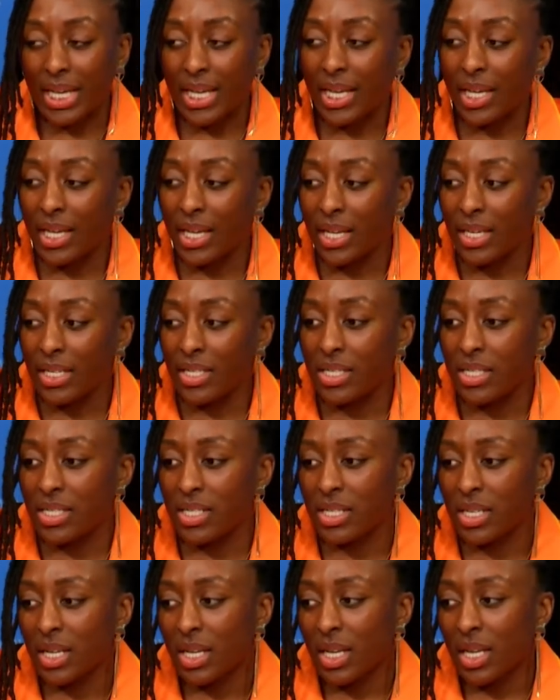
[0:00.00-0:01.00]

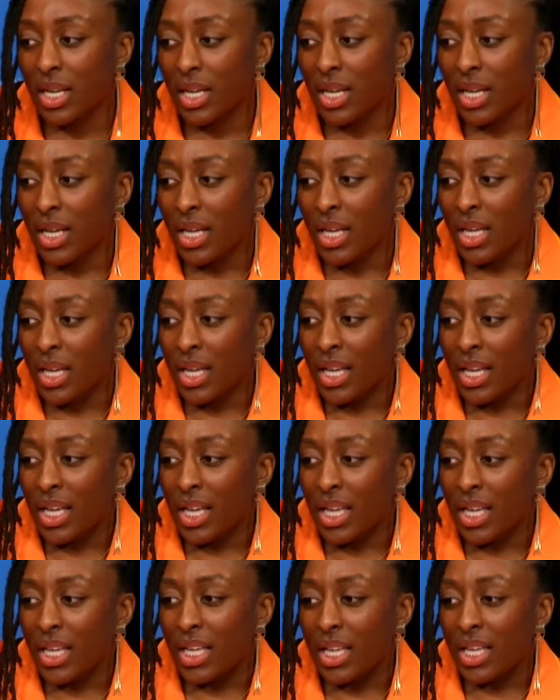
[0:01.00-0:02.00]
And
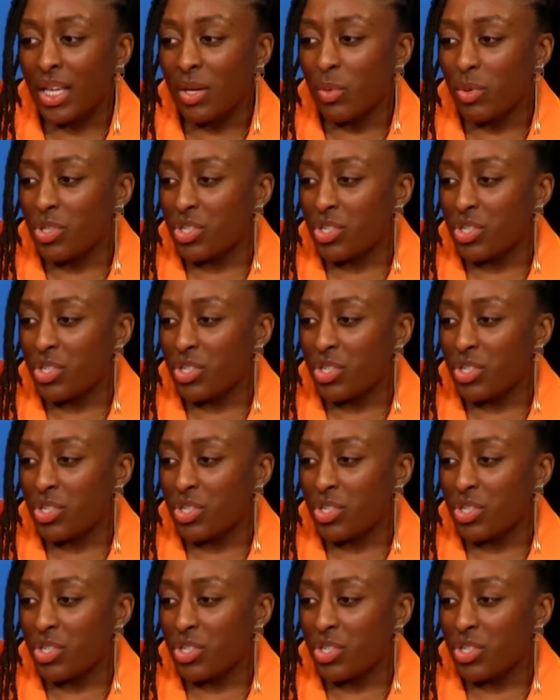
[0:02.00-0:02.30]
it